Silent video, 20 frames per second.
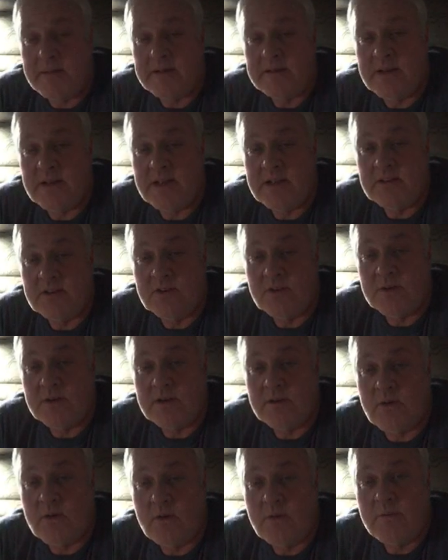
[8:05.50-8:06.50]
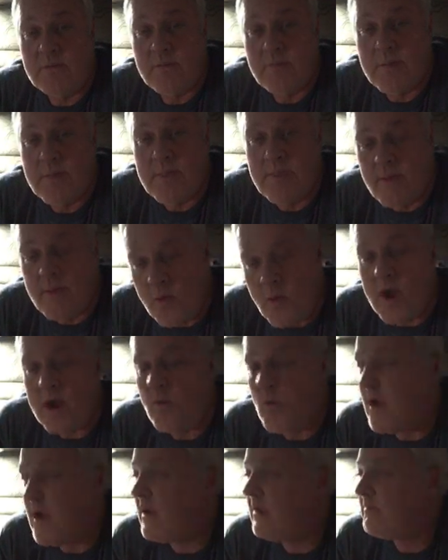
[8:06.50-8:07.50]
And
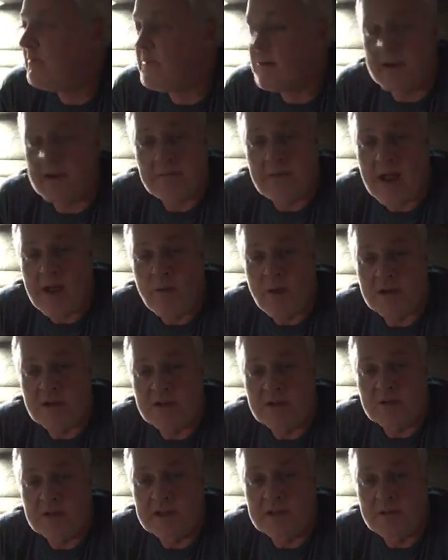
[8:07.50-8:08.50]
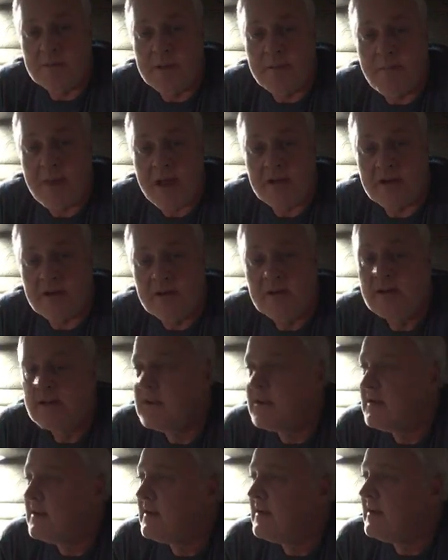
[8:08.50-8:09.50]
to me, Schneider was a good place. It's good
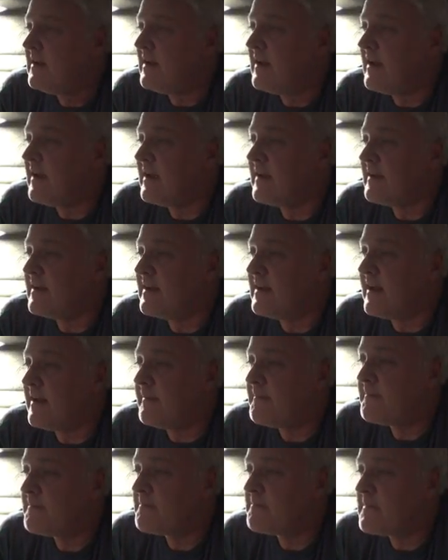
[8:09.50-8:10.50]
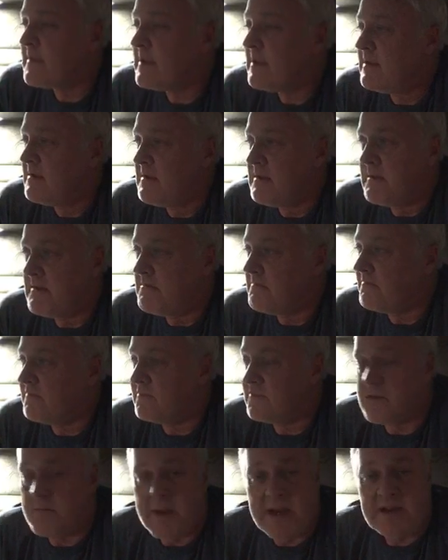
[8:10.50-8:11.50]
stepping stone. I think like anybody else has out
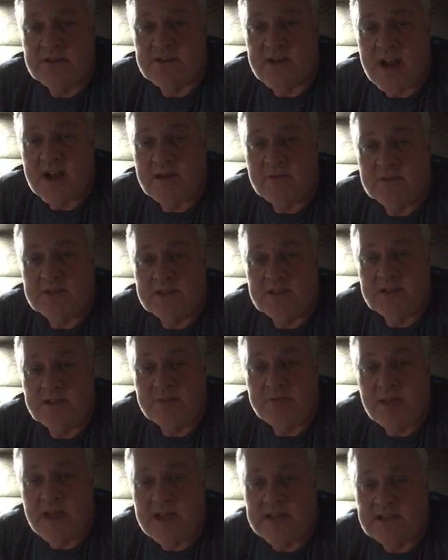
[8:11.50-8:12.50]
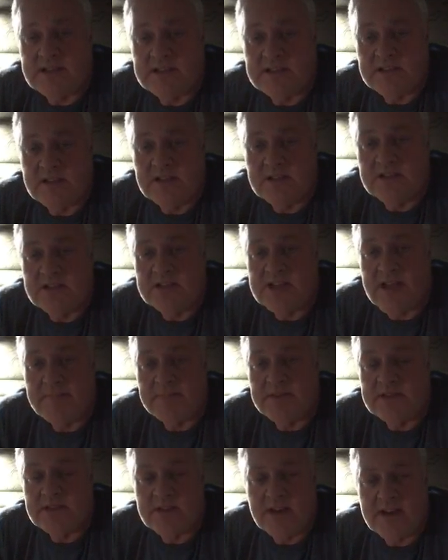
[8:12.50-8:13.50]
there. I can't see myself
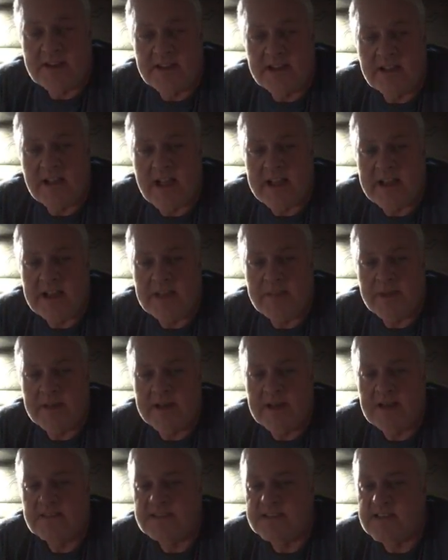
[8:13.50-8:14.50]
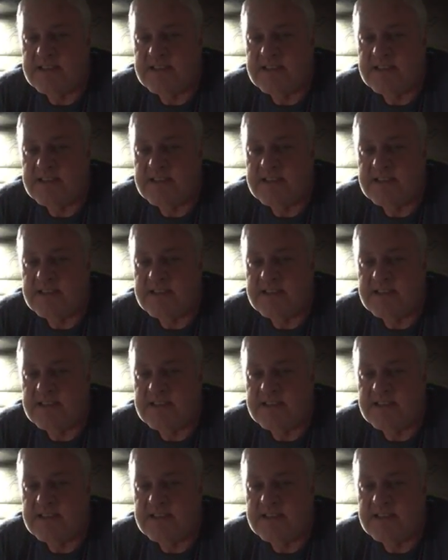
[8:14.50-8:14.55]
retiring from Schneider.